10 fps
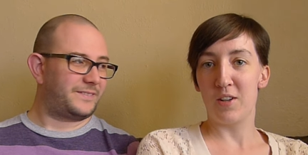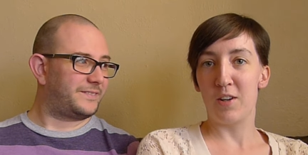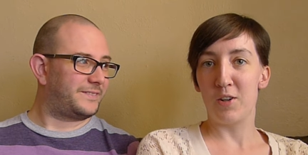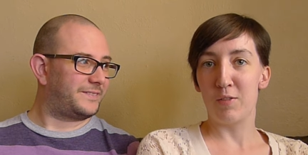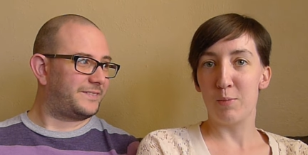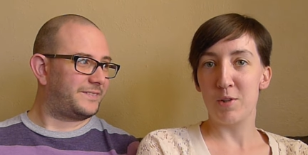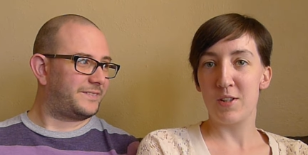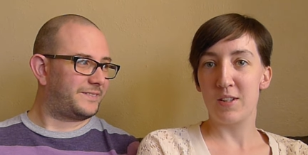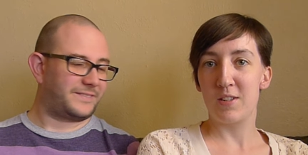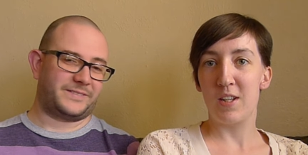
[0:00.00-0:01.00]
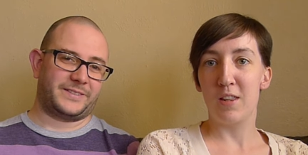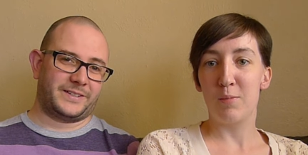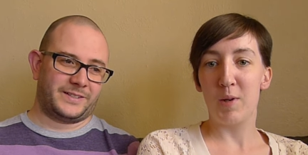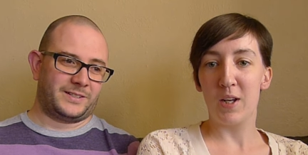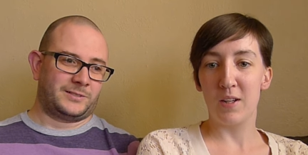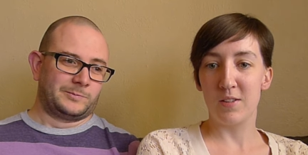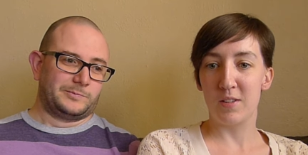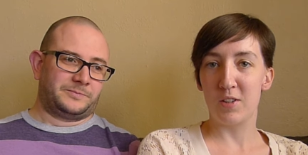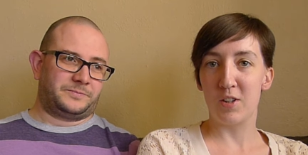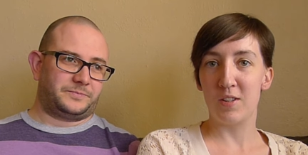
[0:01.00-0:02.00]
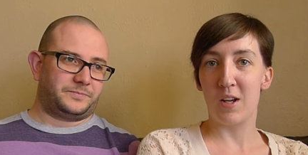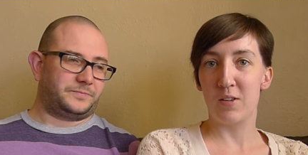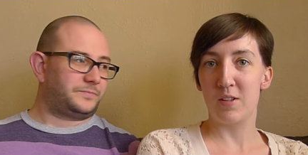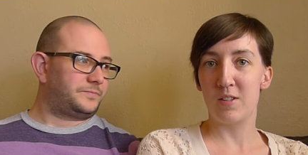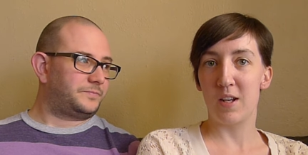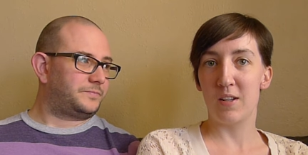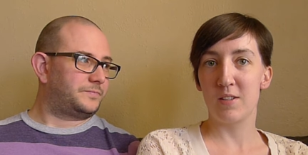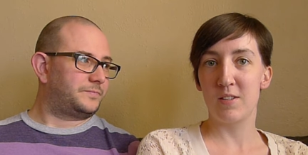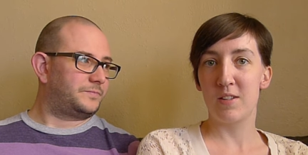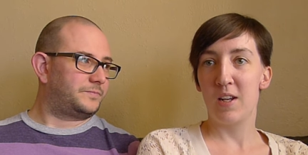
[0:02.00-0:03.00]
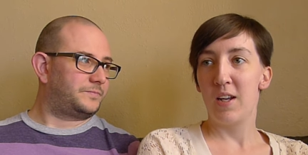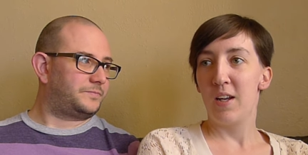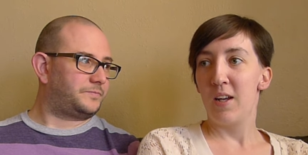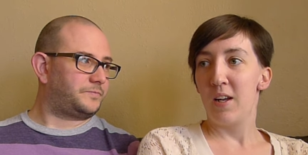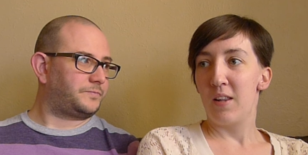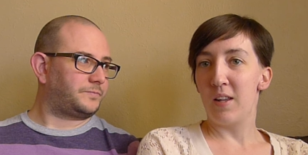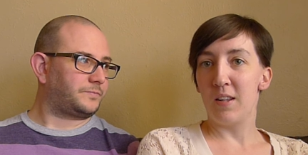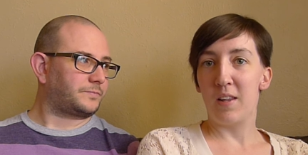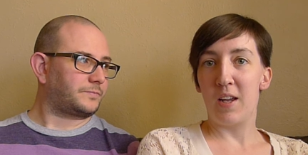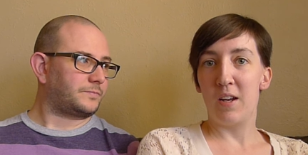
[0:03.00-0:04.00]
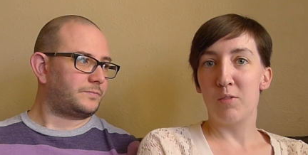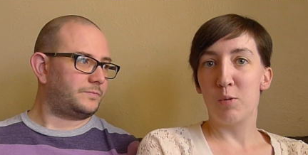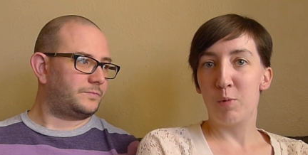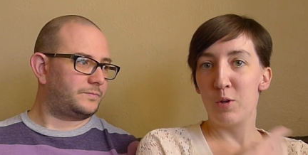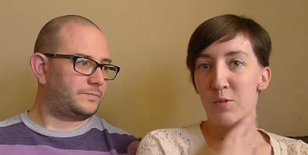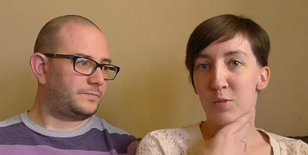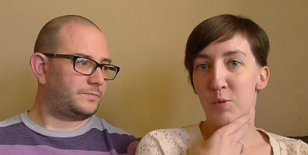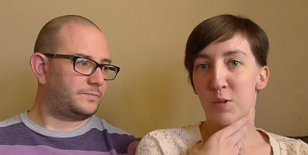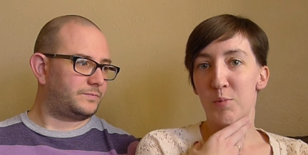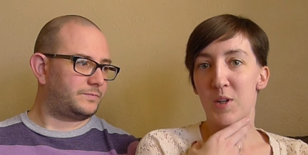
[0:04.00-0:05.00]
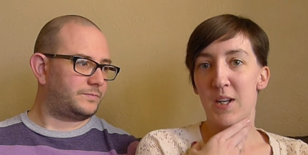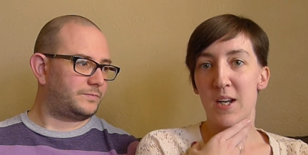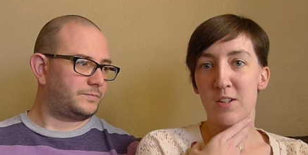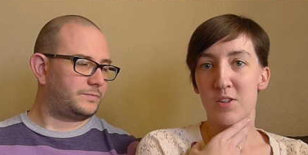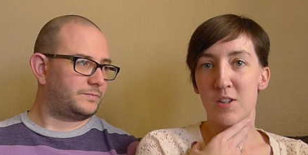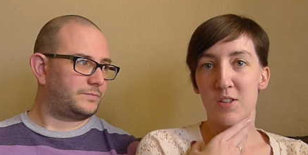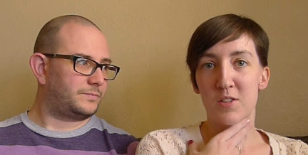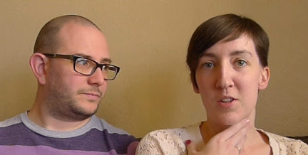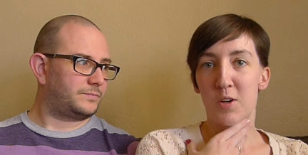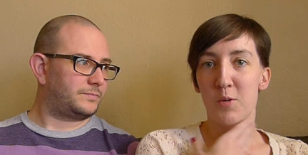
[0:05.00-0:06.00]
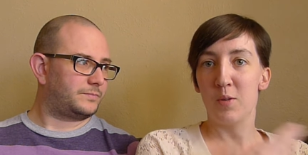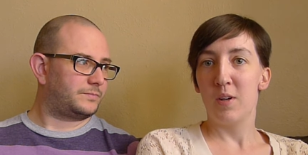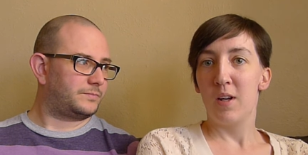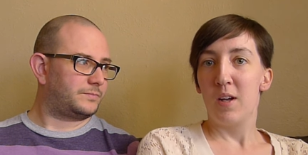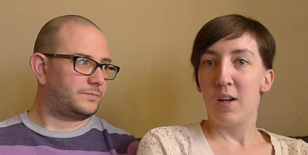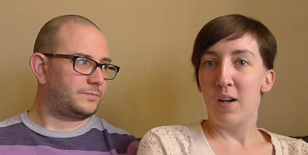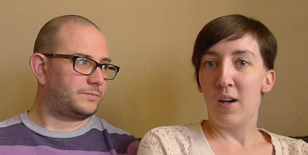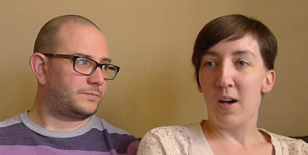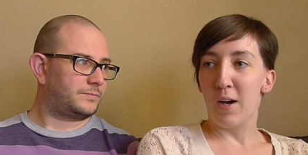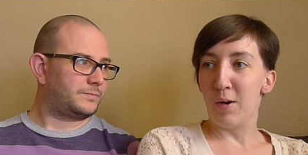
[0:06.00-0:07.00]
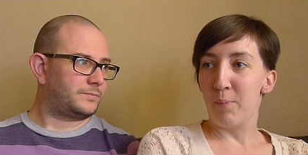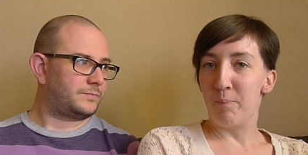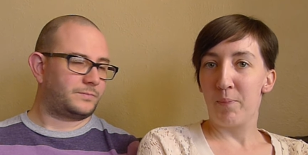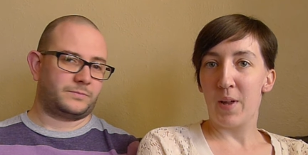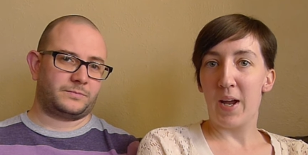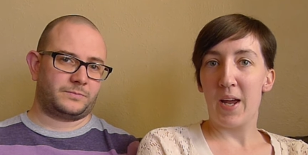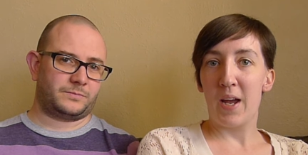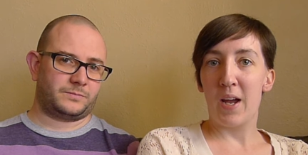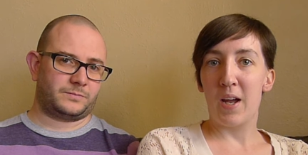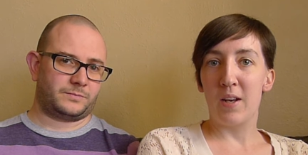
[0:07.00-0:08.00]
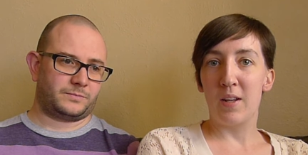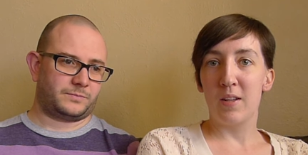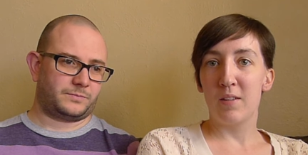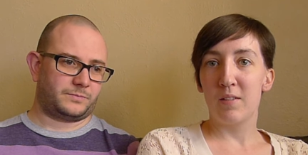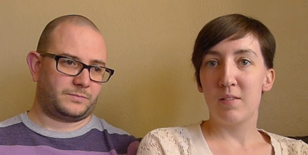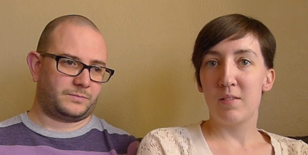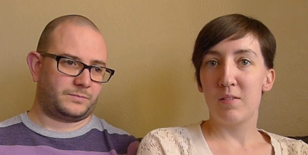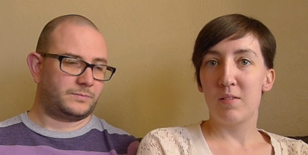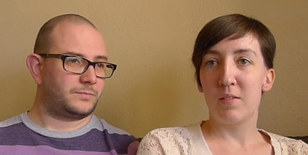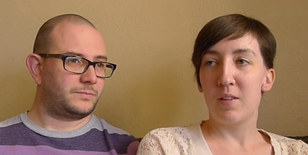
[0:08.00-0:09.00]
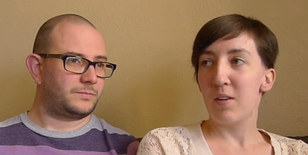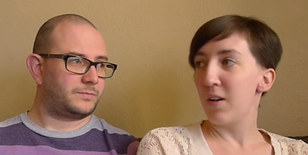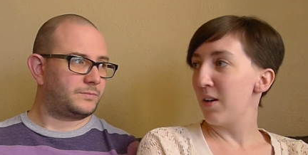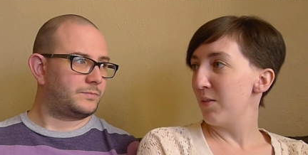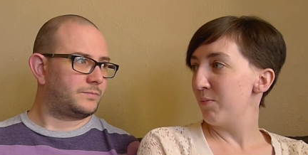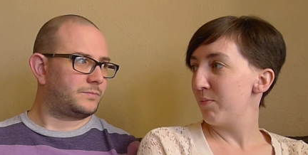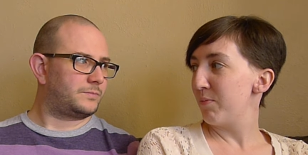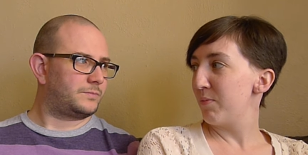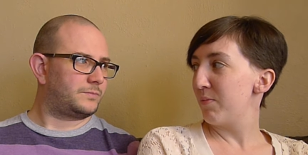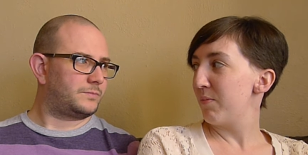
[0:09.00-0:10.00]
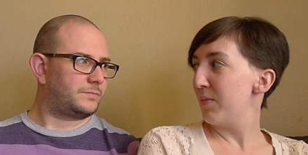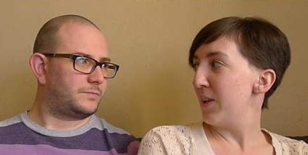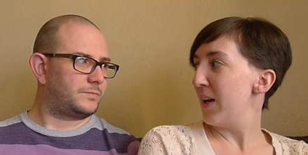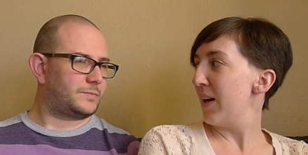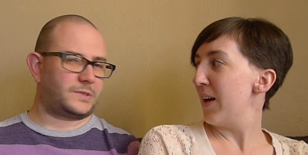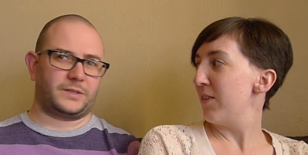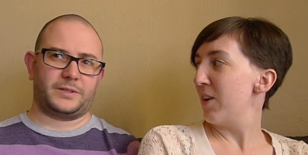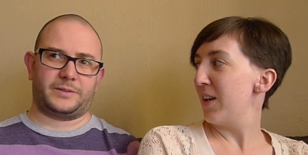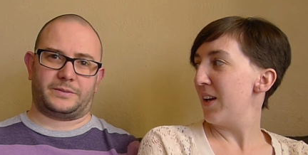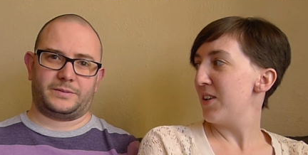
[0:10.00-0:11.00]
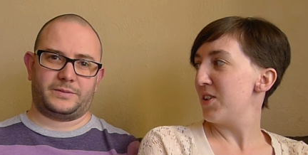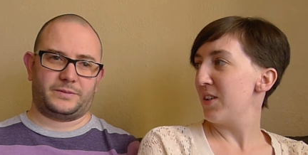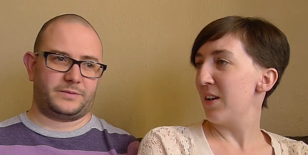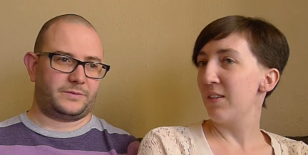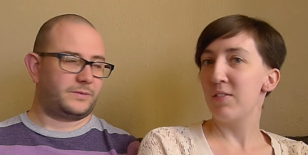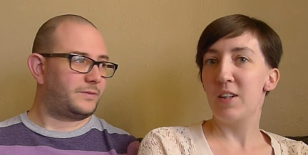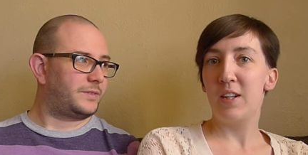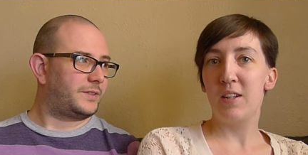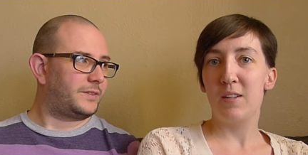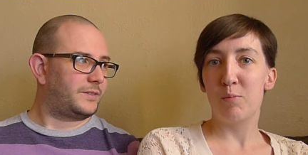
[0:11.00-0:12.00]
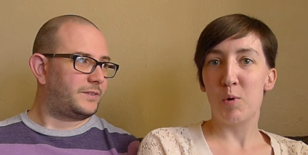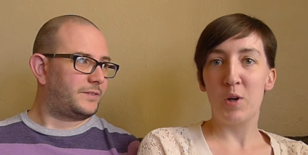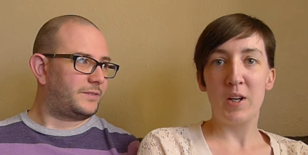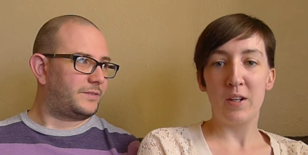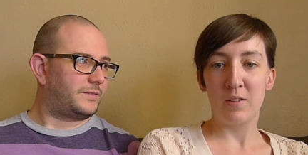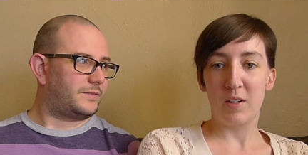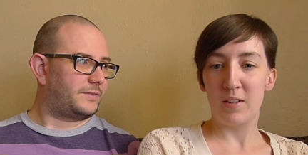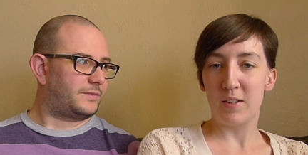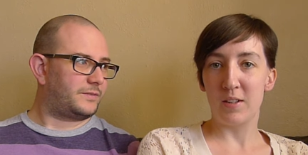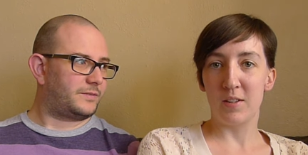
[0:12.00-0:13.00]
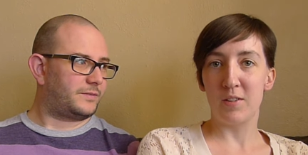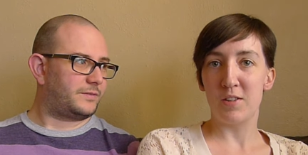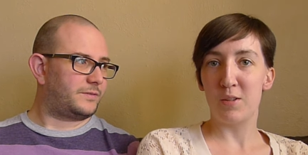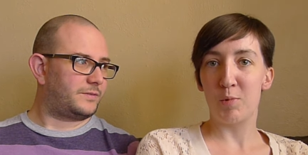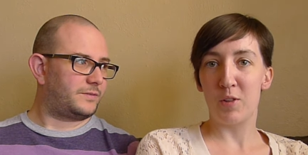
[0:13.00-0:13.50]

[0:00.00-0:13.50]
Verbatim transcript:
Speaker 1: on November 16th because it turns out the cells that they removed were precancerous. So um, I had um, yeah, I had radiation every morning until December